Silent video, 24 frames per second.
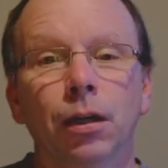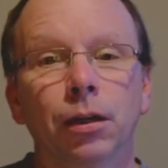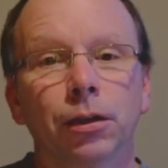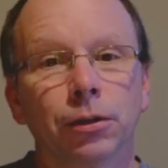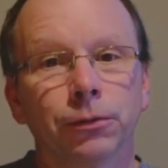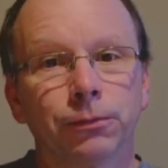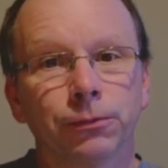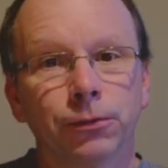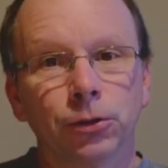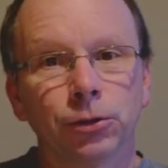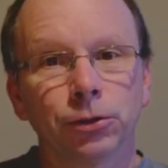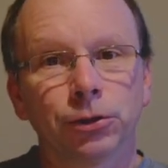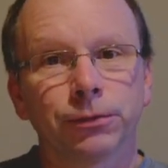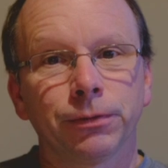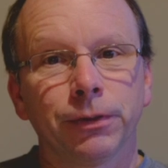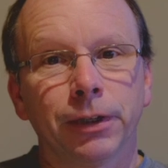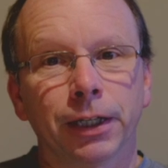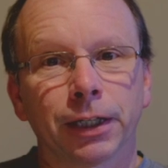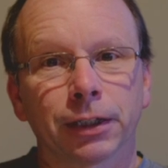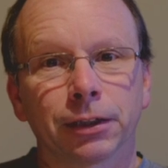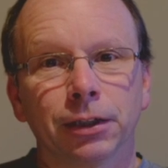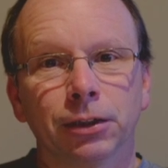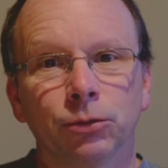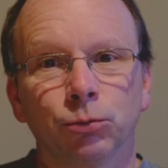The first
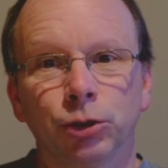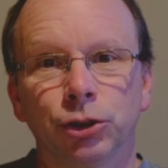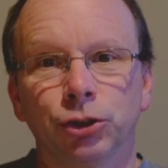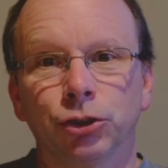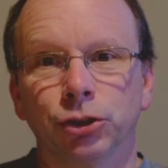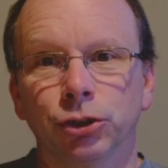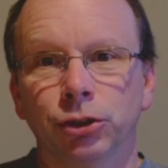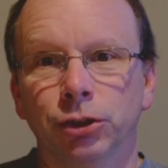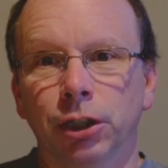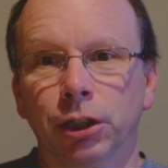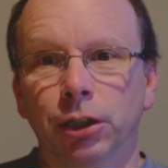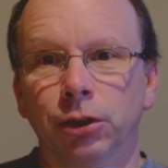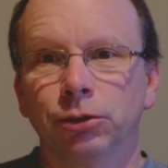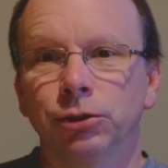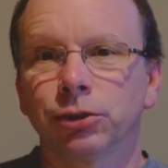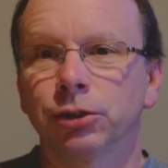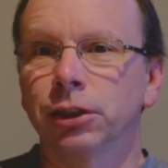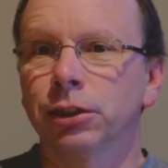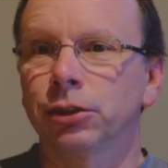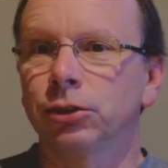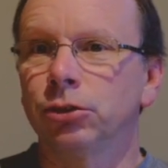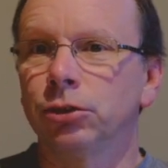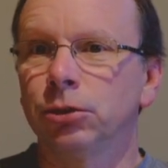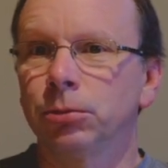fact that we should know is
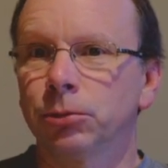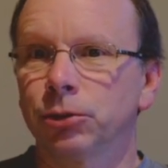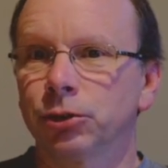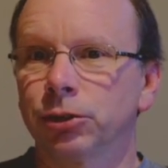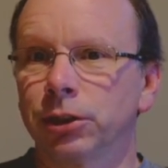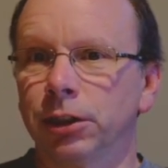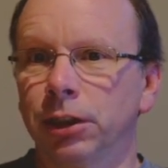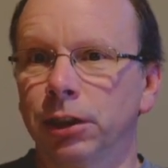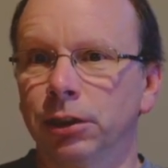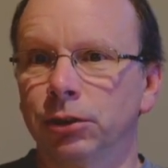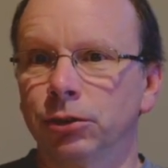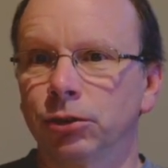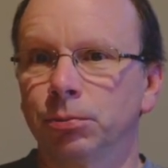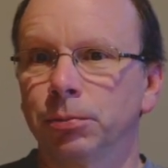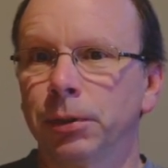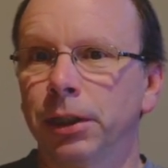that tumor cells